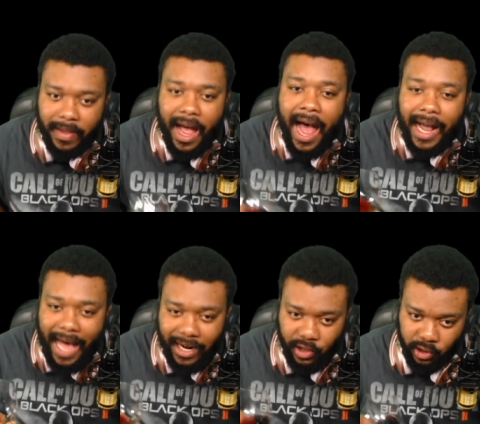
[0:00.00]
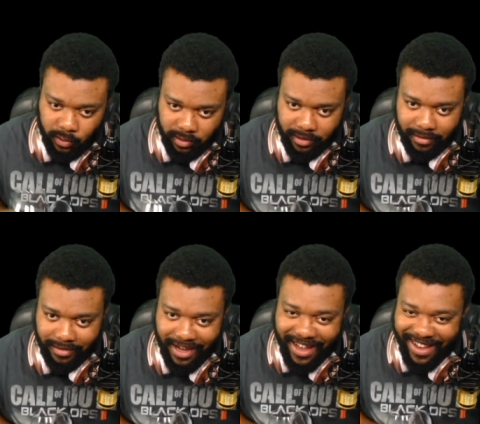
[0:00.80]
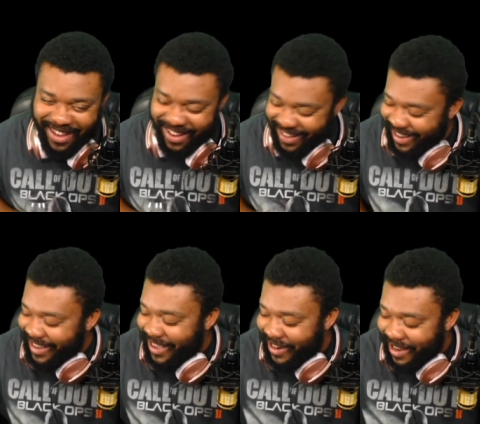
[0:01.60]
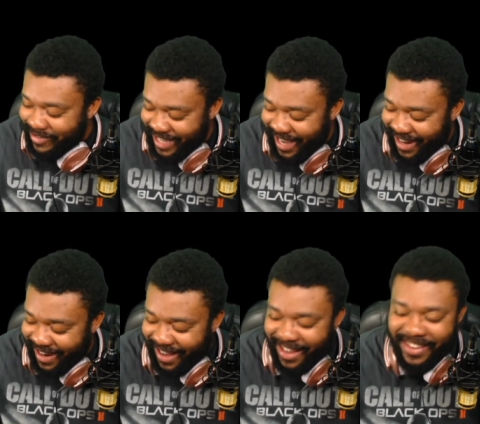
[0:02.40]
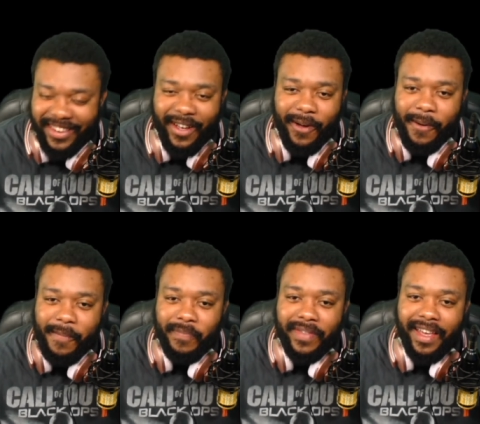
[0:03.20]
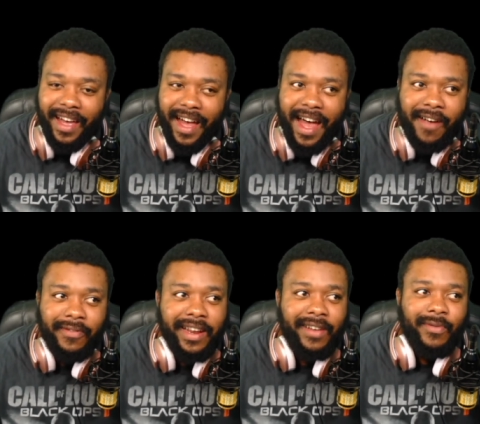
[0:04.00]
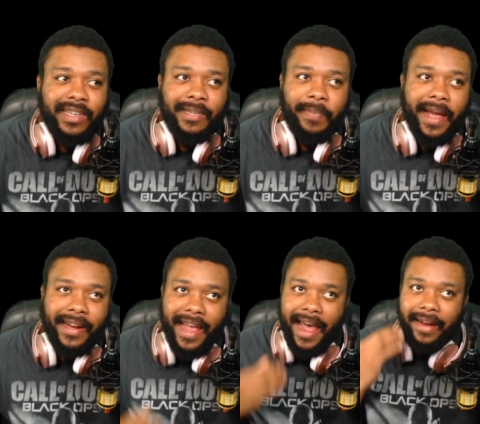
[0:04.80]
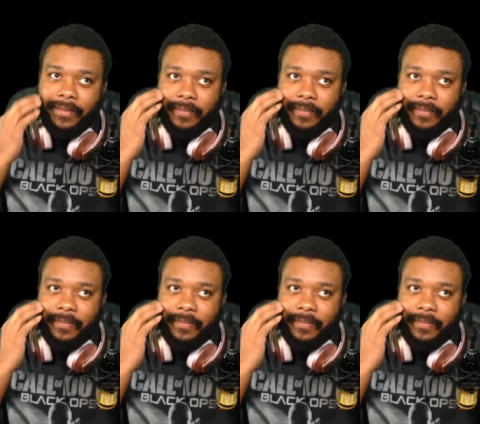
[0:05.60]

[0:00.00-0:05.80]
I got the juice. You know what I'm saying? So I really respect that.